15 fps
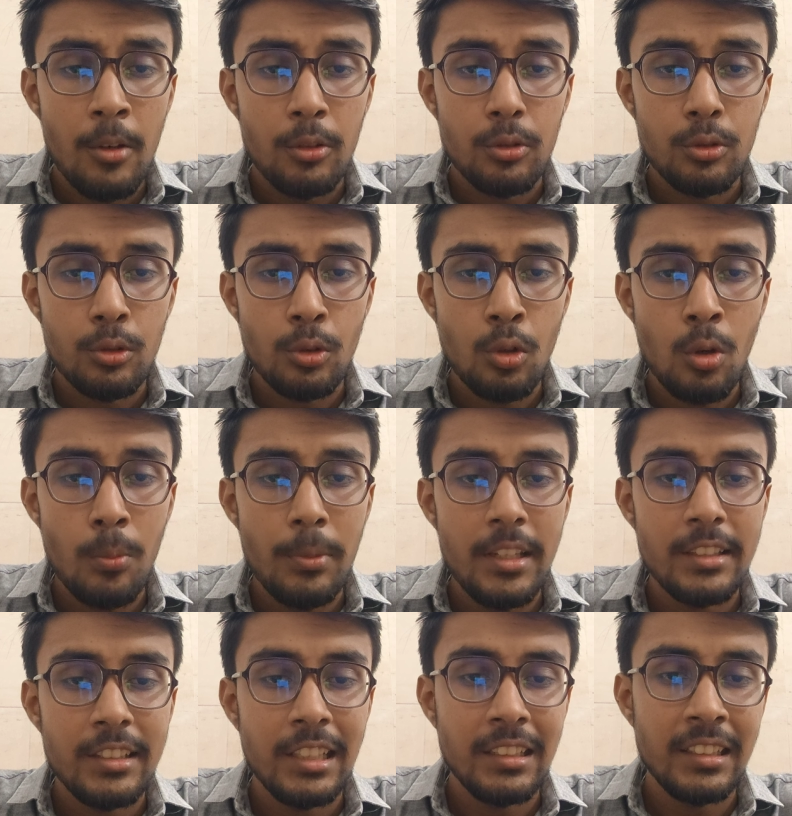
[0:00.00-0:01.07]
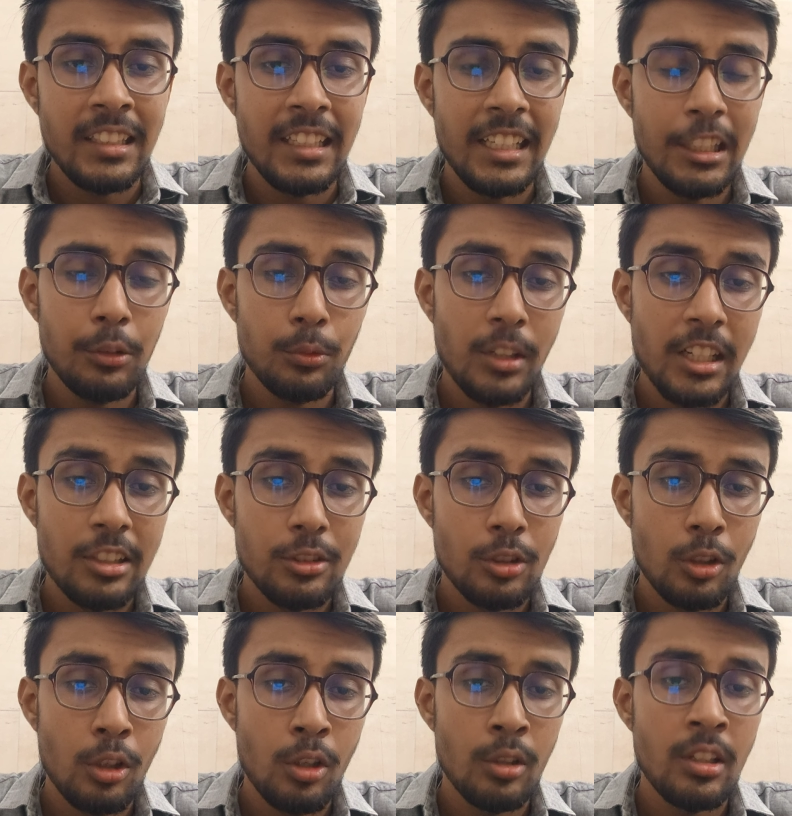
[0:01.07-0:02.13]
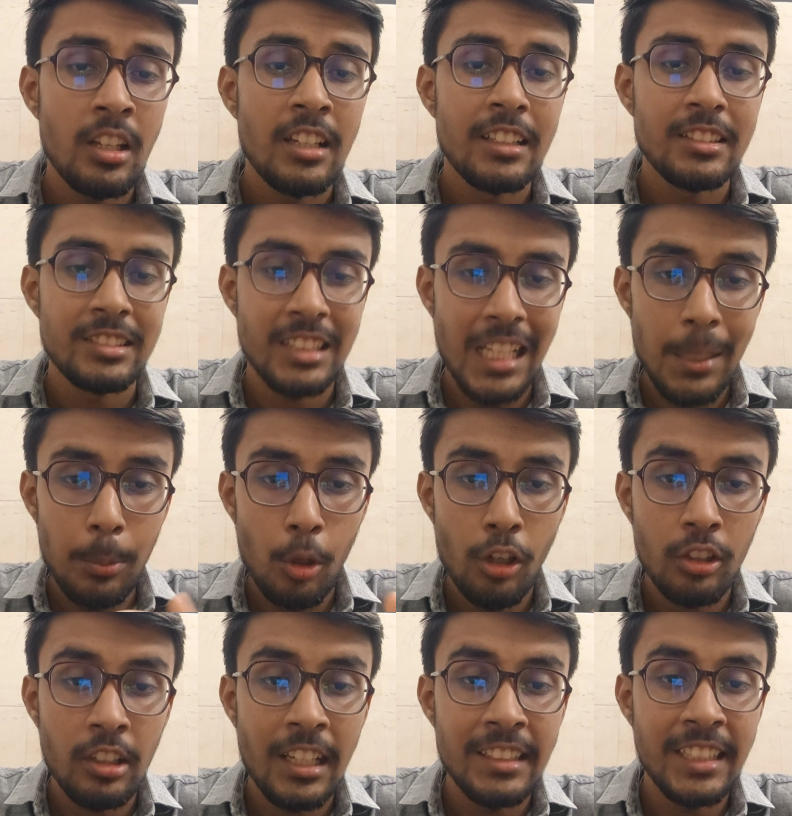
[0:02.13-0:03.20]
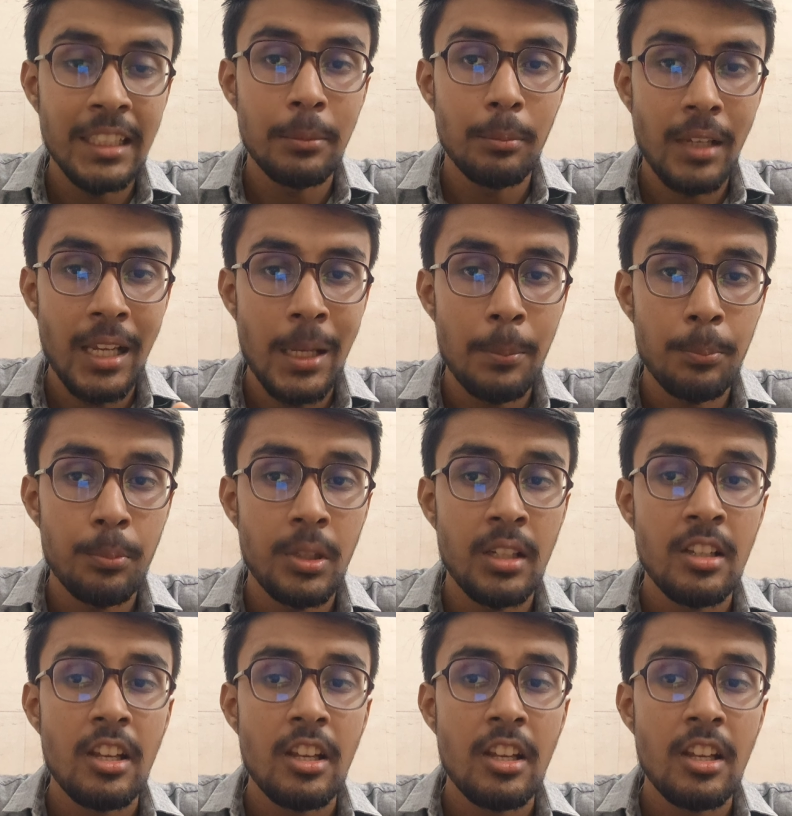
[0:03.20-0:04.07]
So basically, it works on self-organizing map